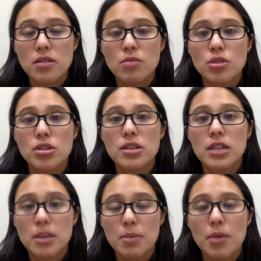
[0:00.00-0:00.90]
which is in
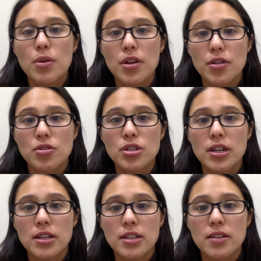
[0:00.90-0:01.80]
keeping with other
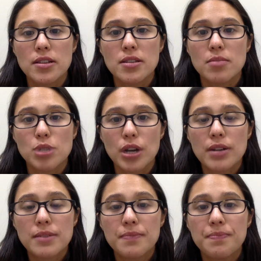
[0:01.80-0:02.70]
studies on this subject.